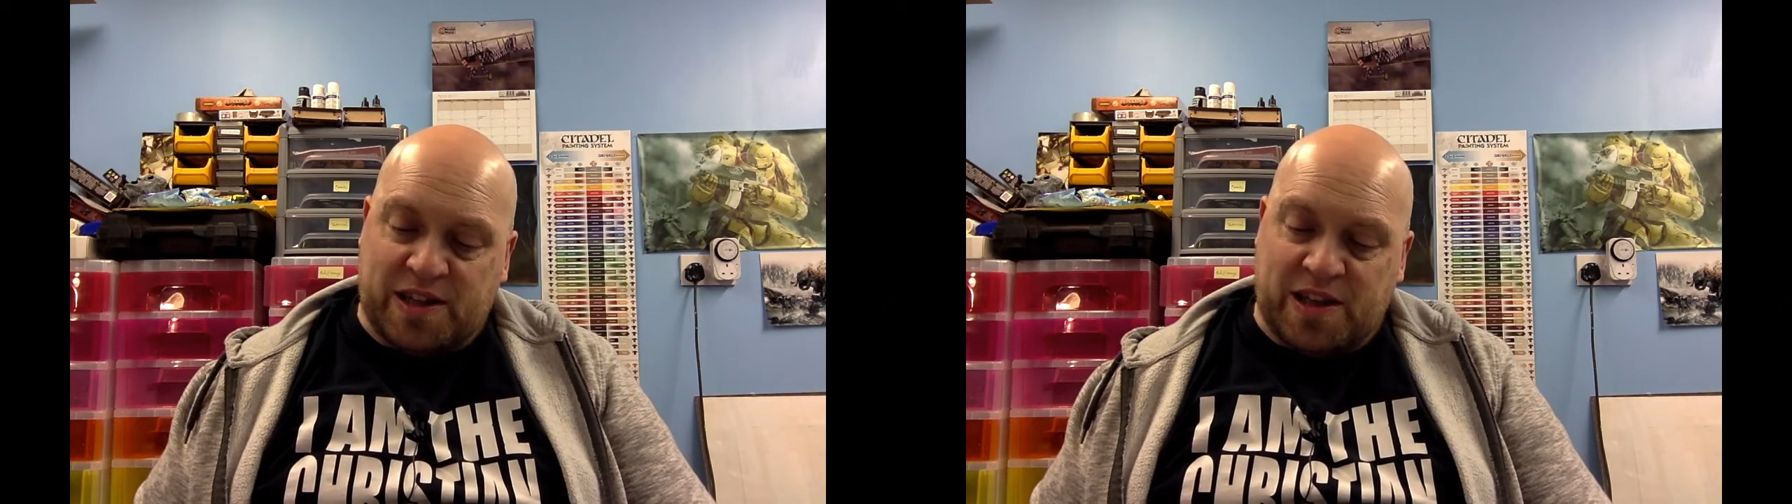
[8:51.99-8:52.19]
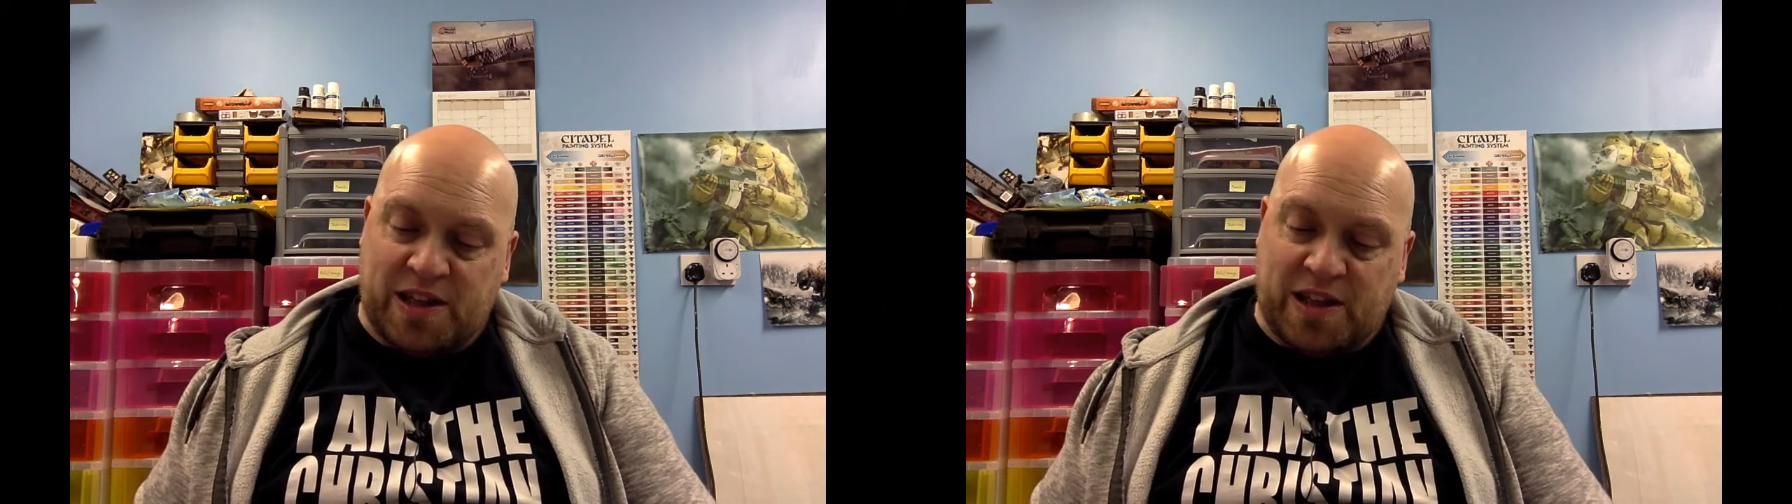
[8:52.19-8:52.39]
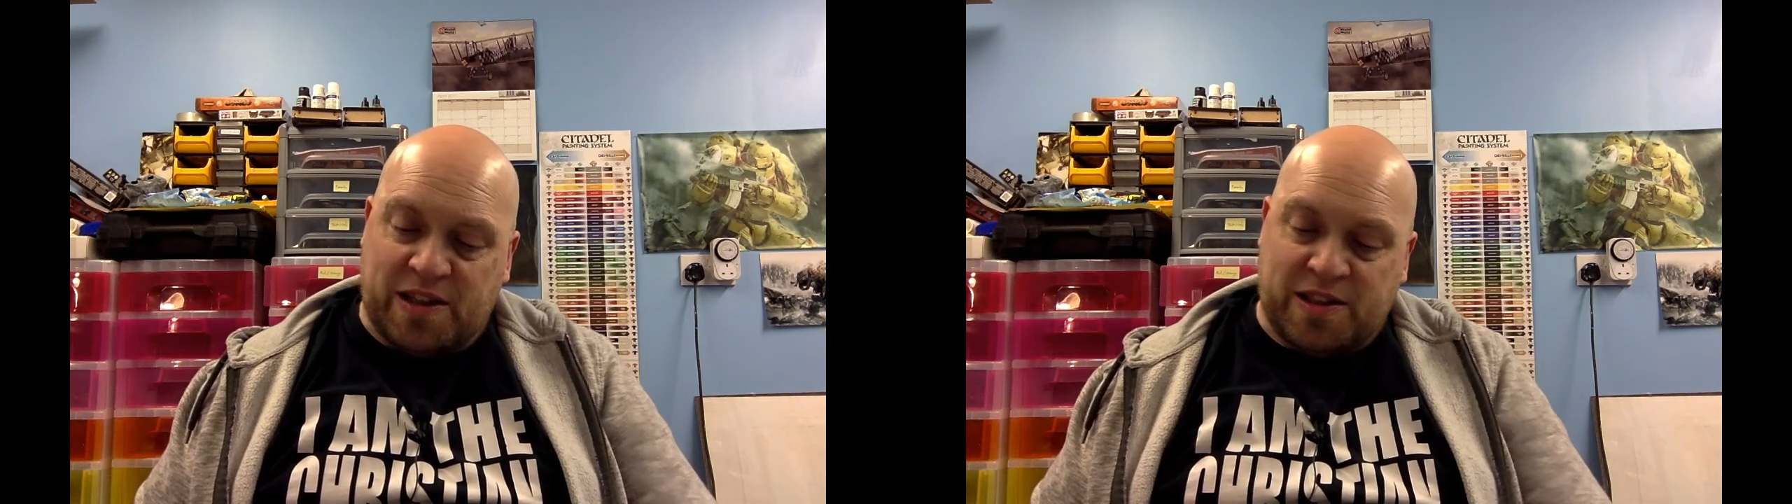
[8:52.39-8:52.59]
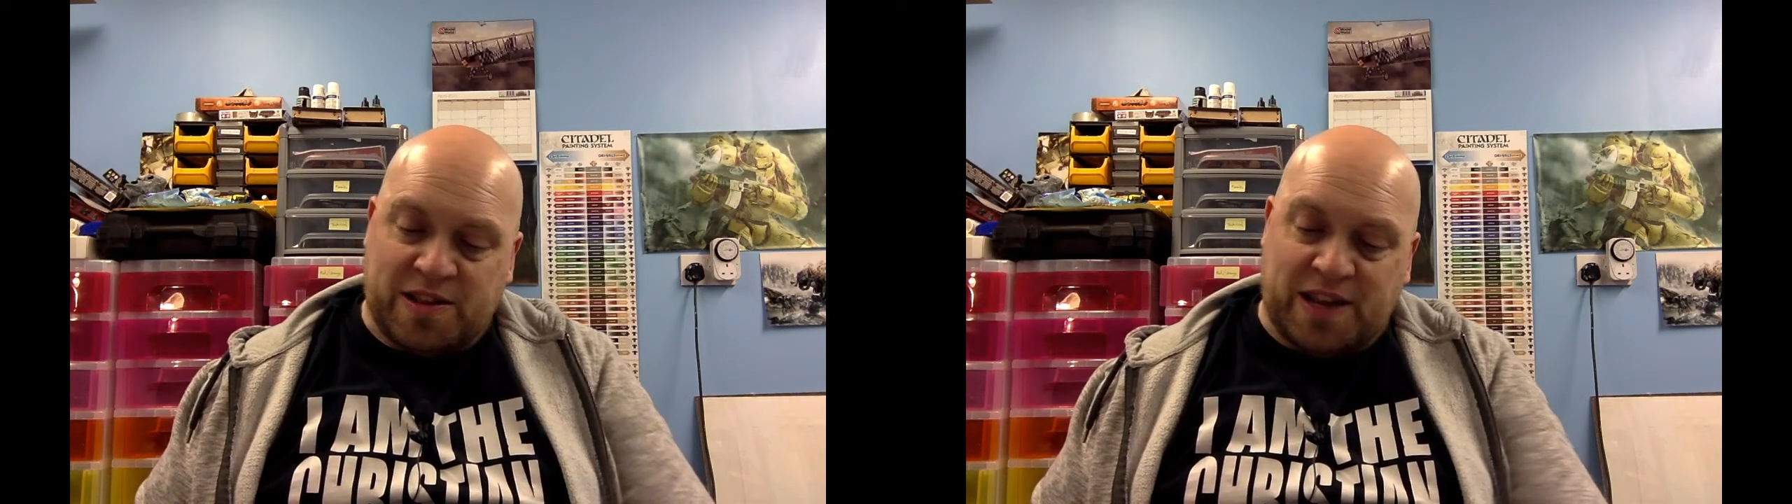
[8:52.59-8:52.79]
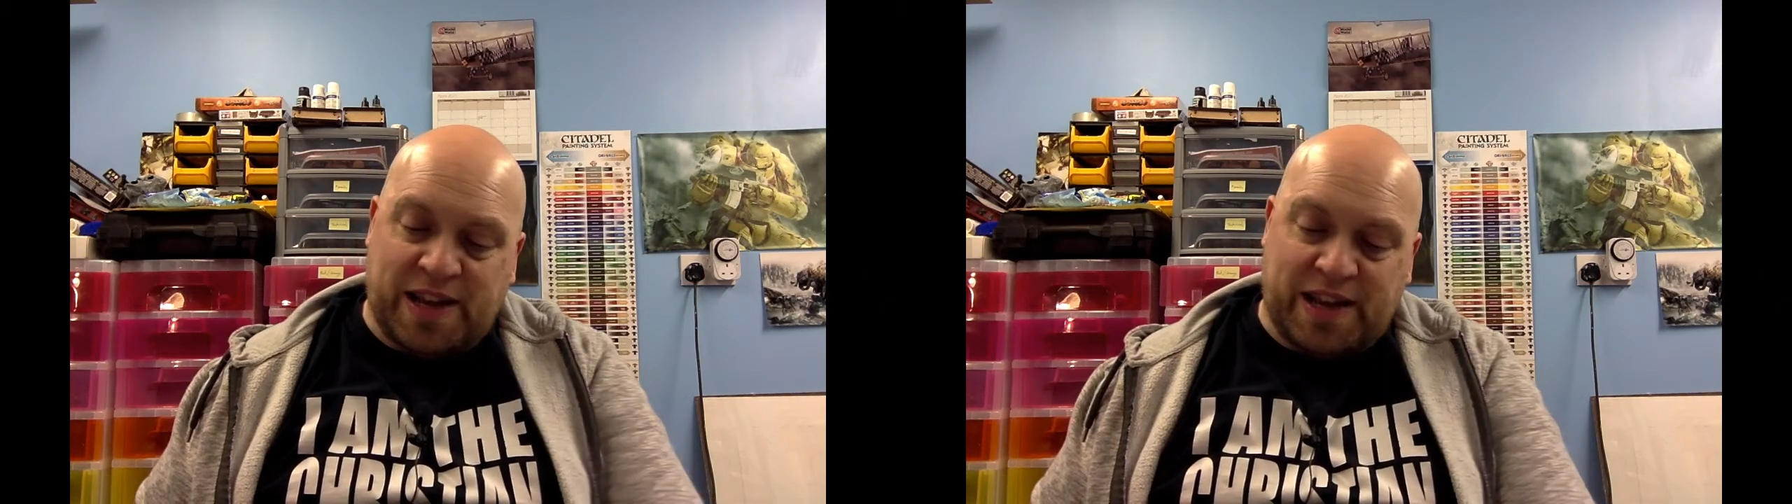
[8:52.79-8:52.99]
And
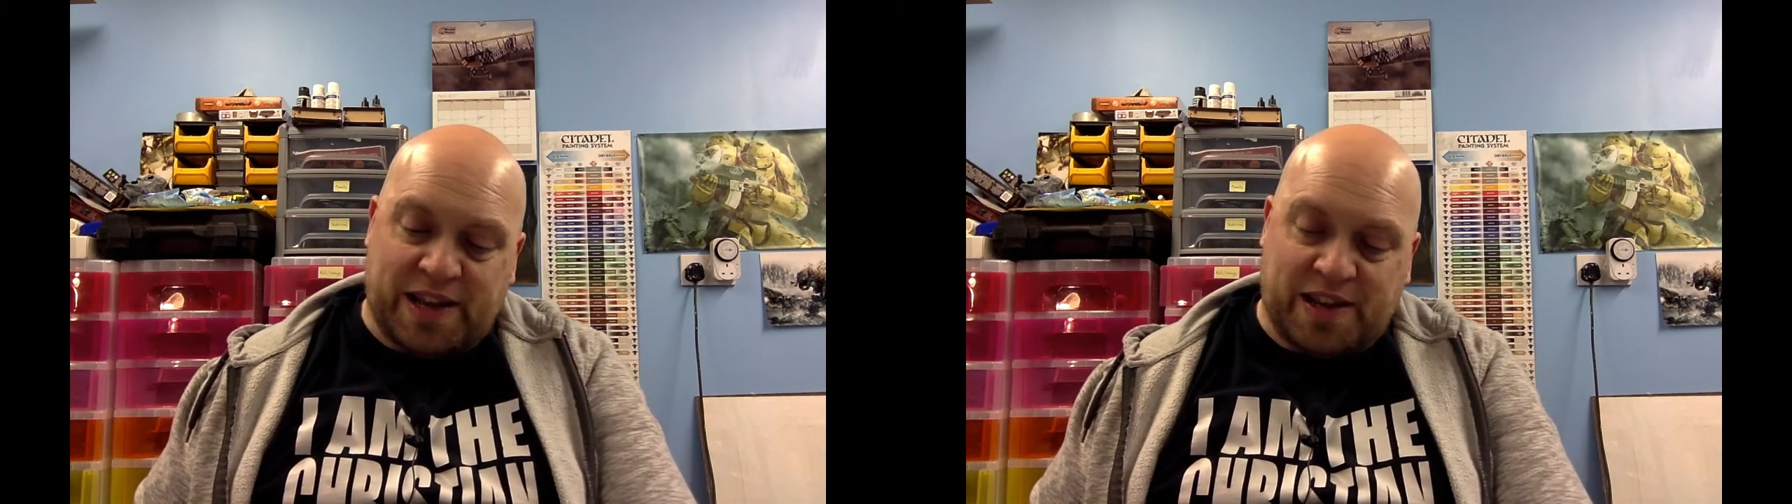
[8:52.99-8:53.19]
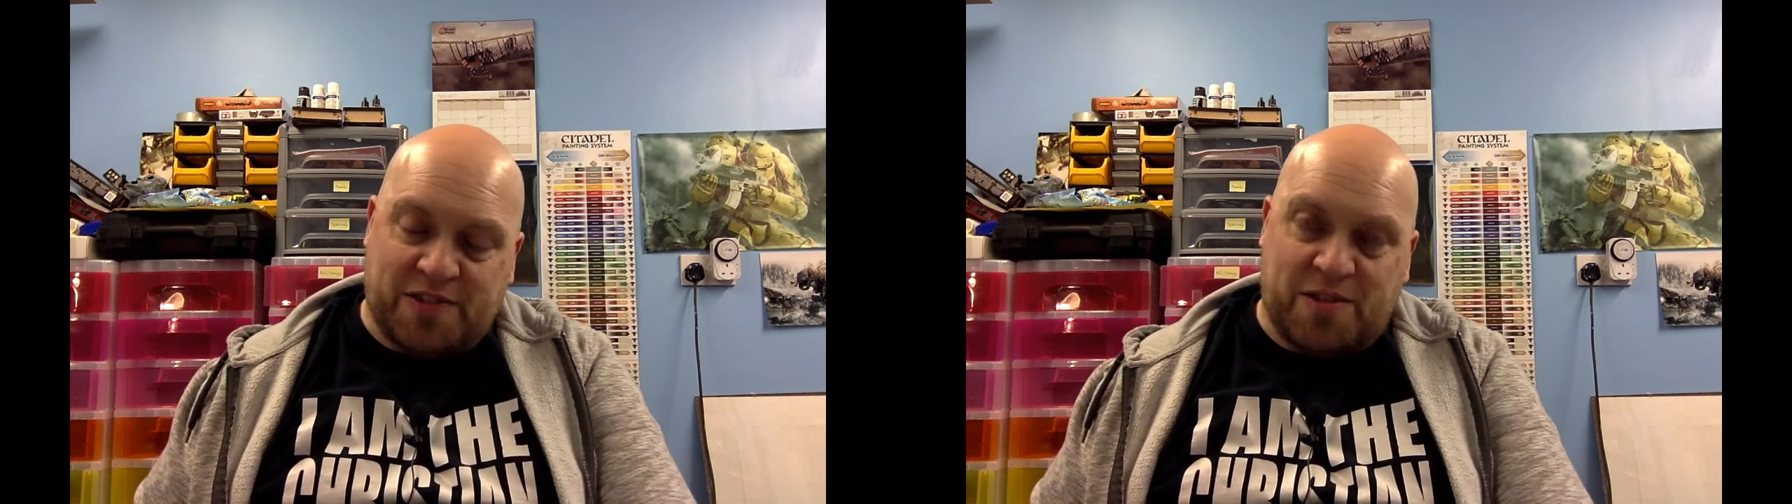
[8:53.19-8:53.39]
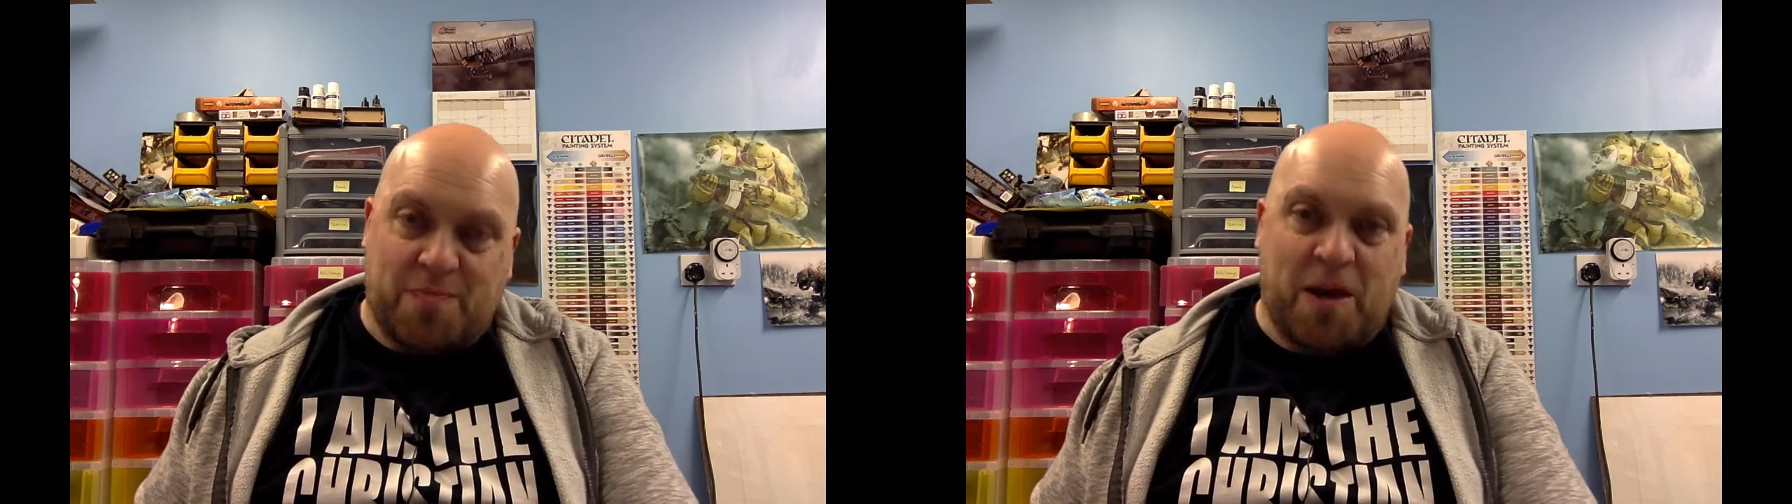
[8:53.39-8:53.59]
there's a link under it,